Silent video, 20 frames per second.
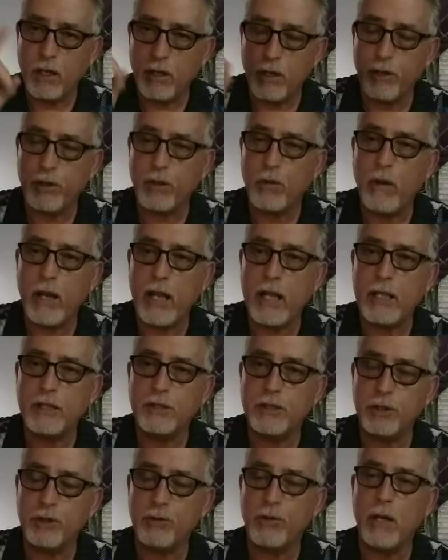
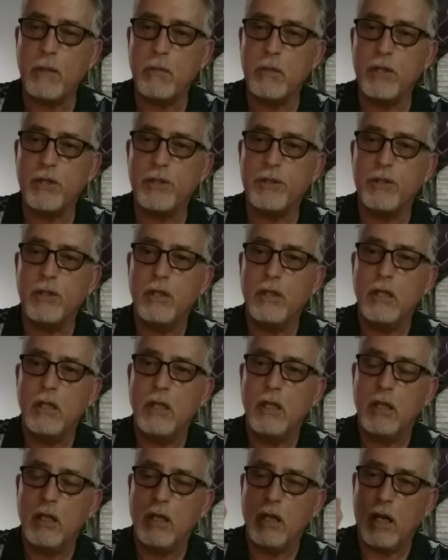earthquakes and tremors
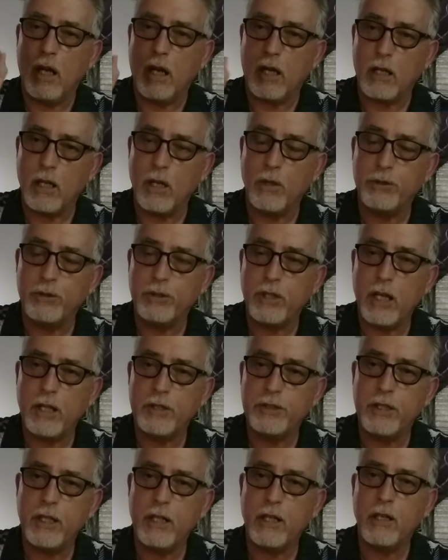close to
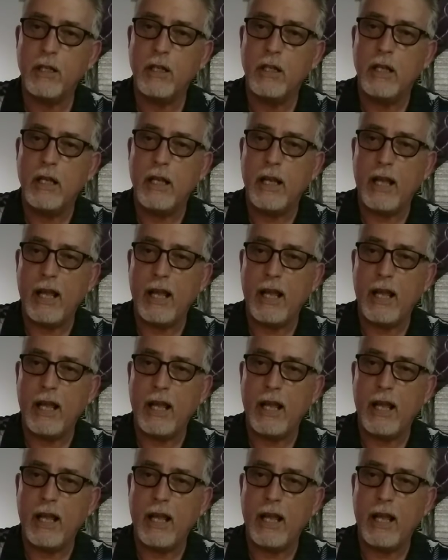us here.